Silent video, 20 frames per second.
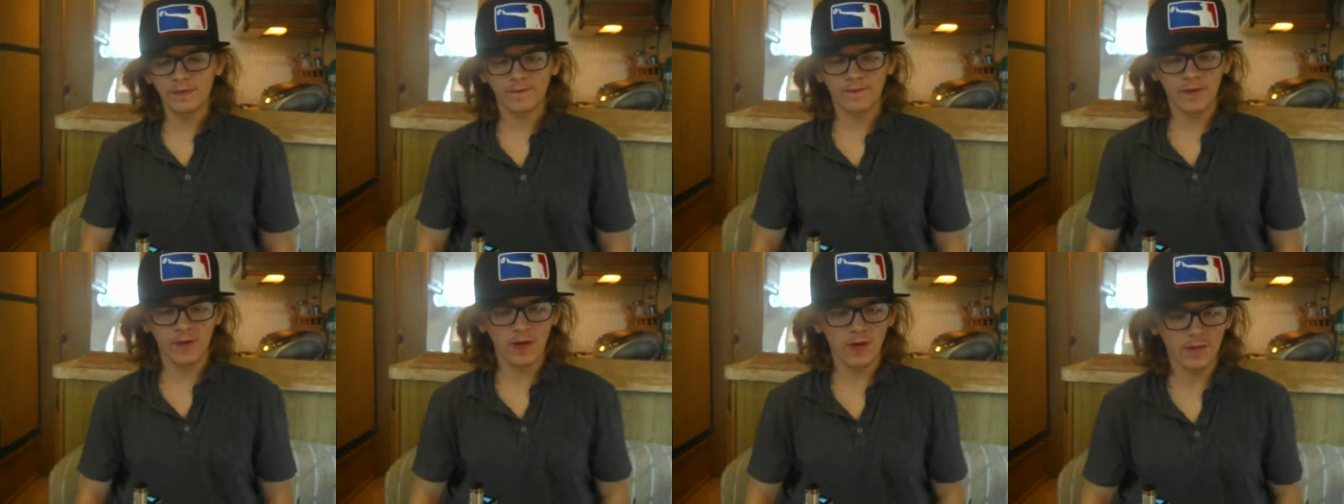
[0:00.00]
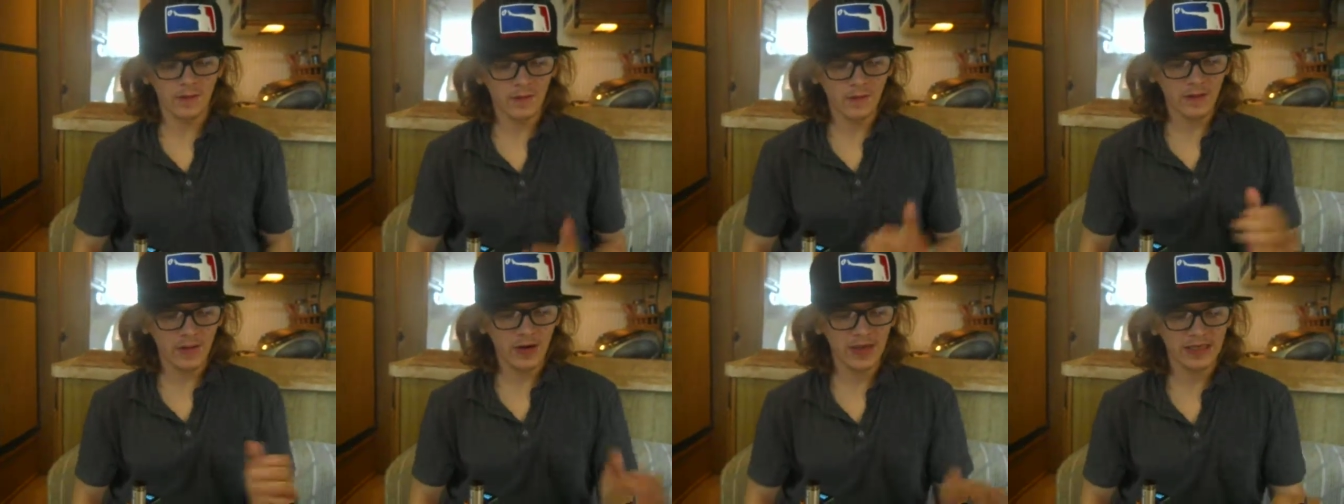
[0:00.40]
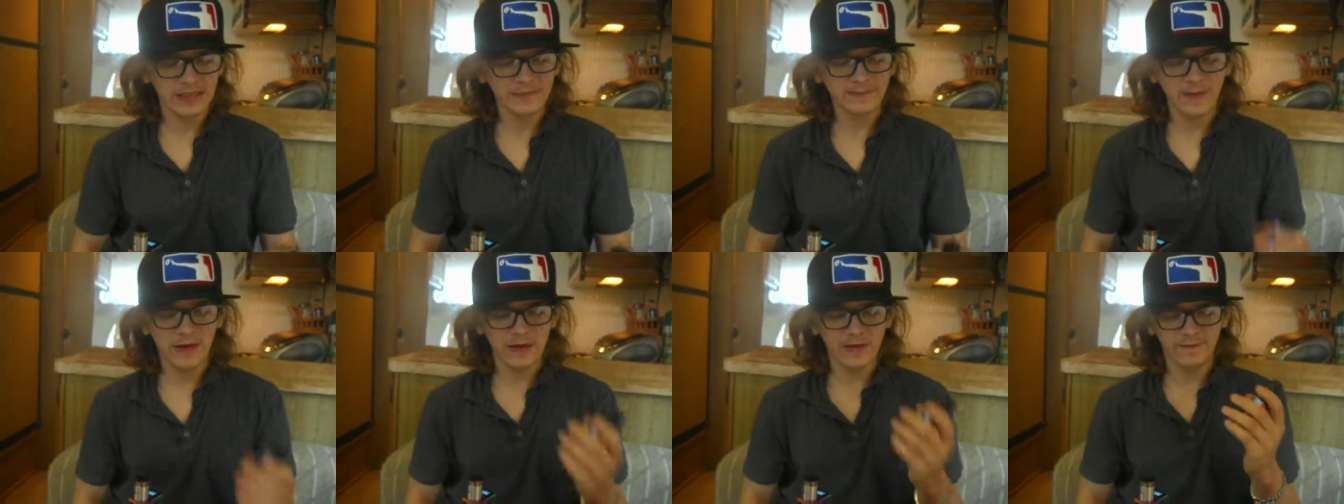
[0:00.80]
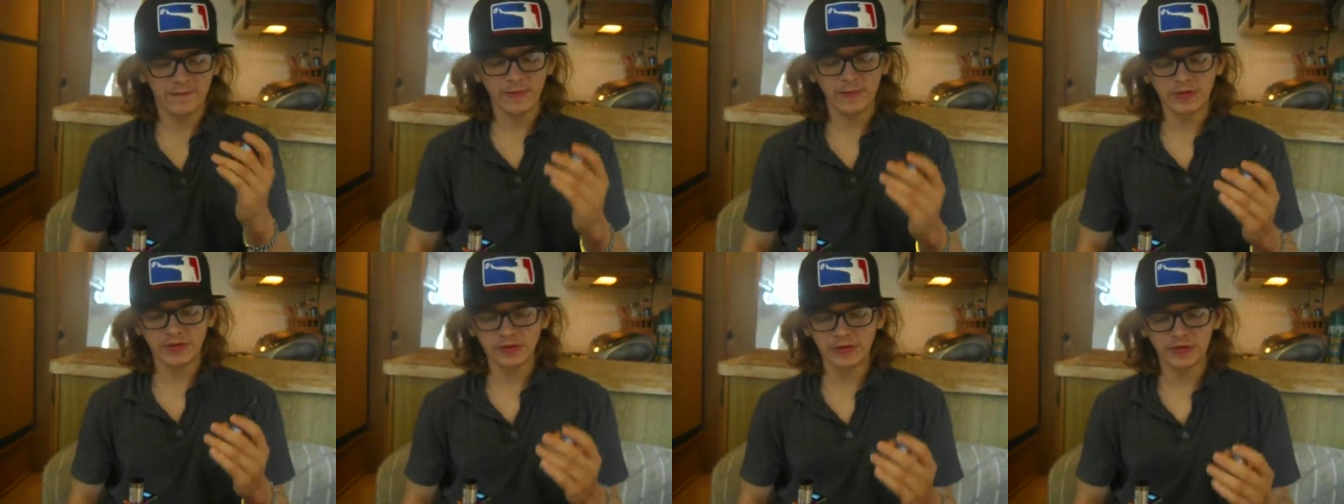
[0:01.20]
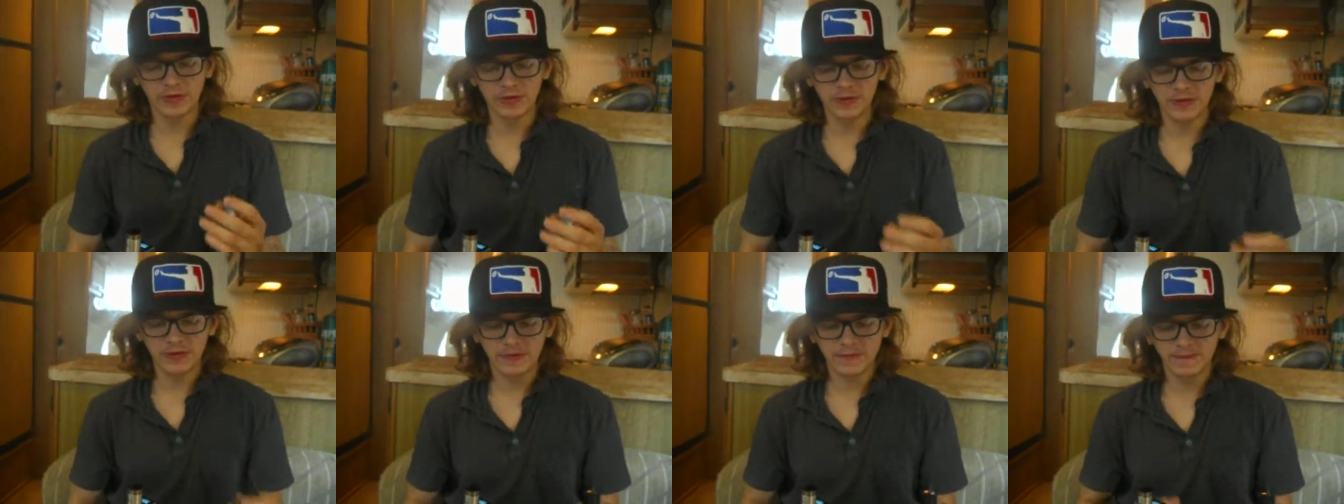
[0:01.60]
from what I expected from this
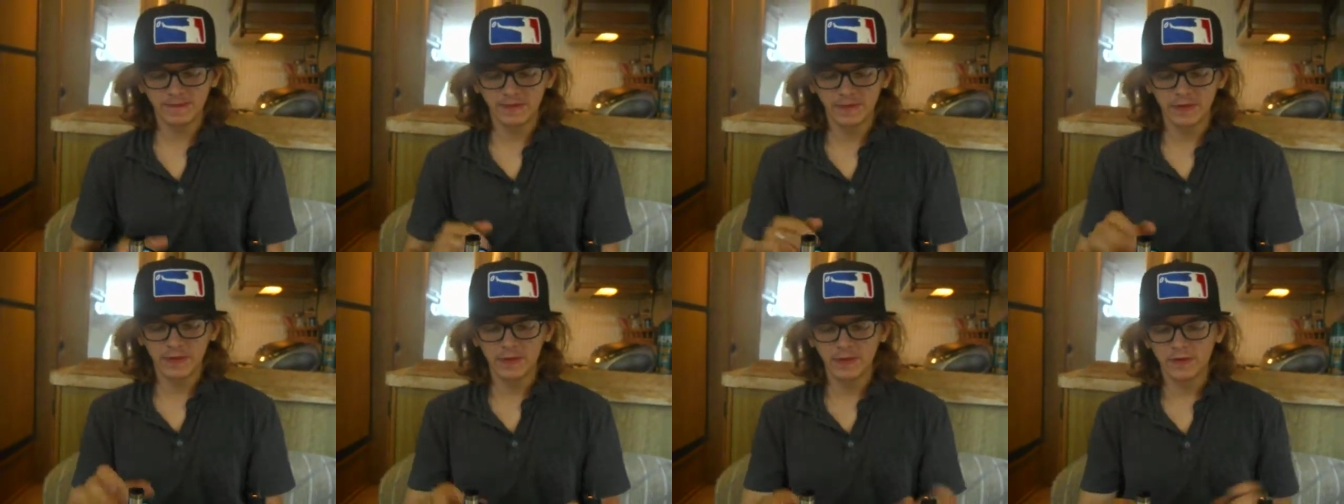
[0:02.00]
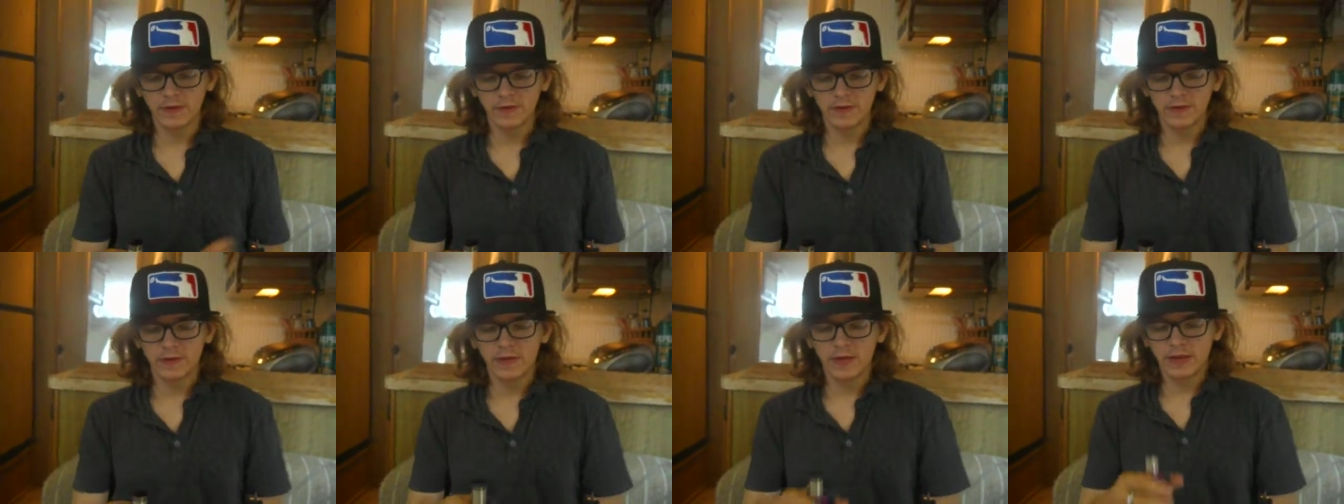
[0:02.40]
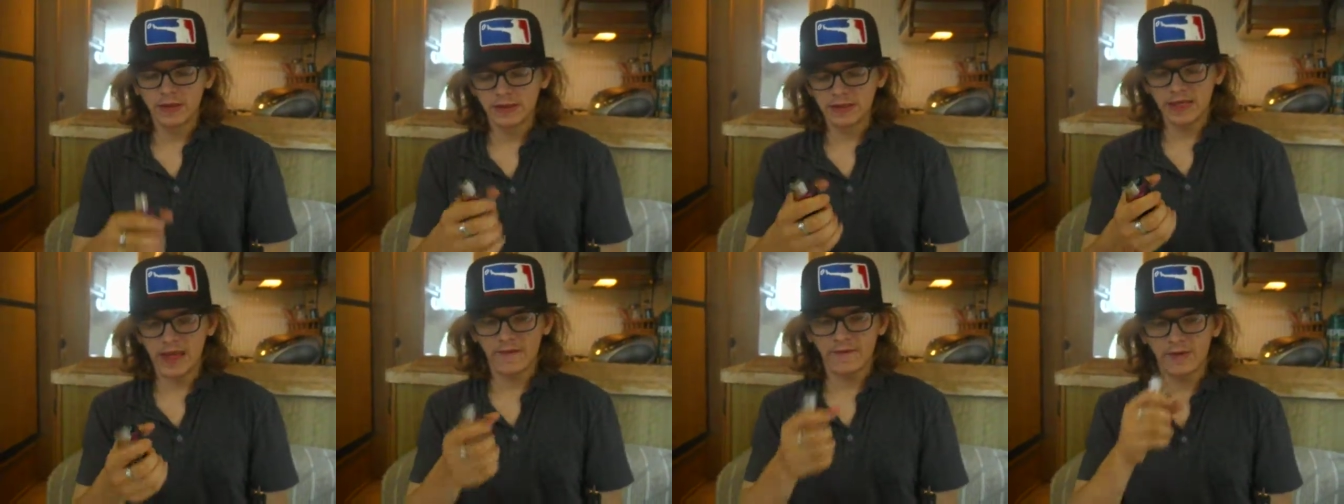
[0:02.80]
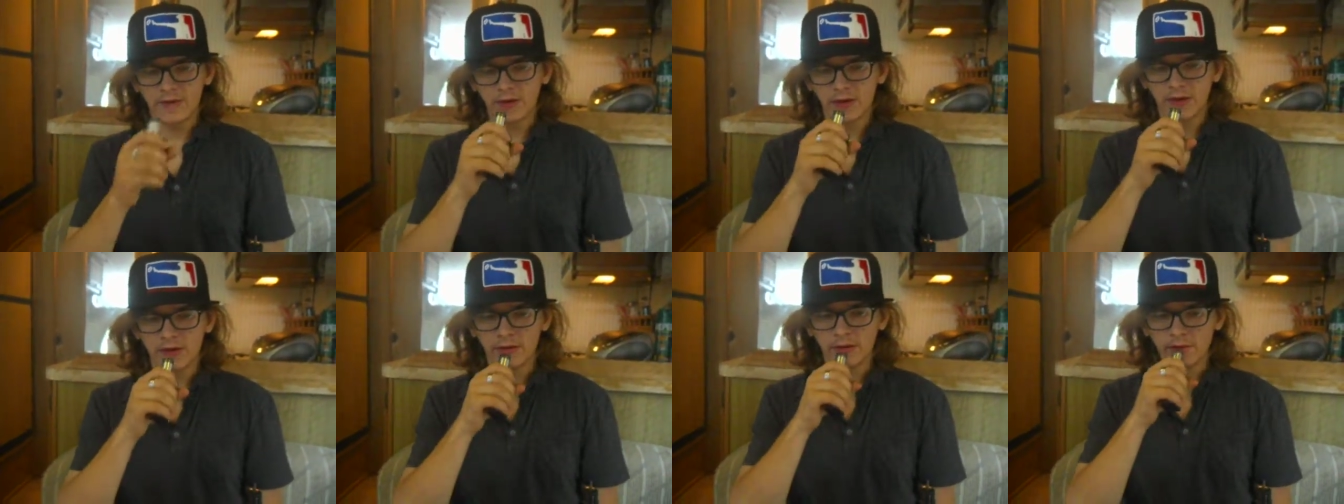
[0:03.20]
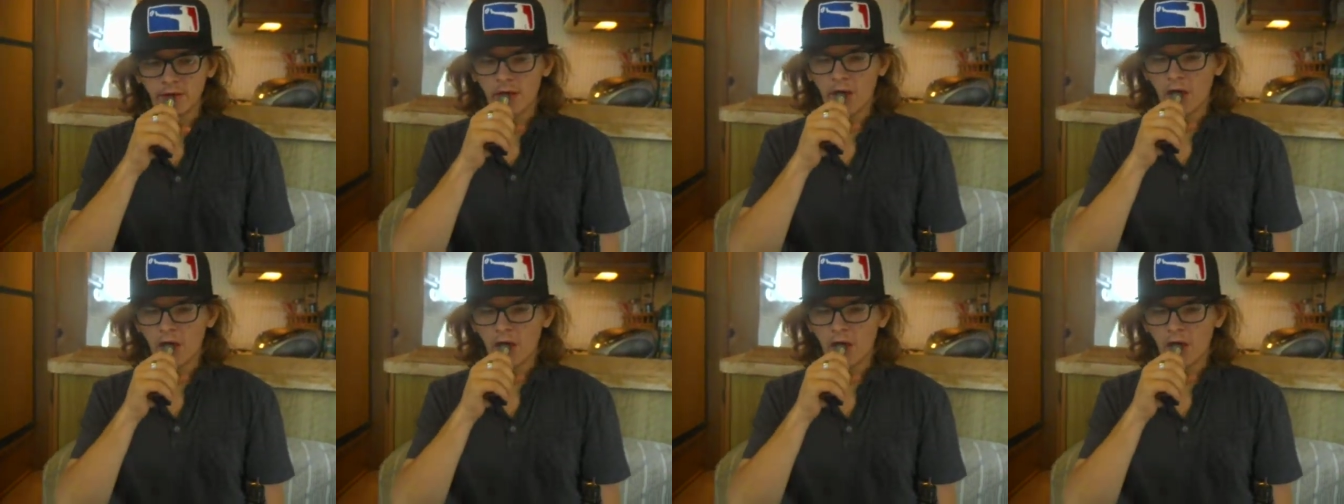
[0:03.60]
juice. Let's have another hit.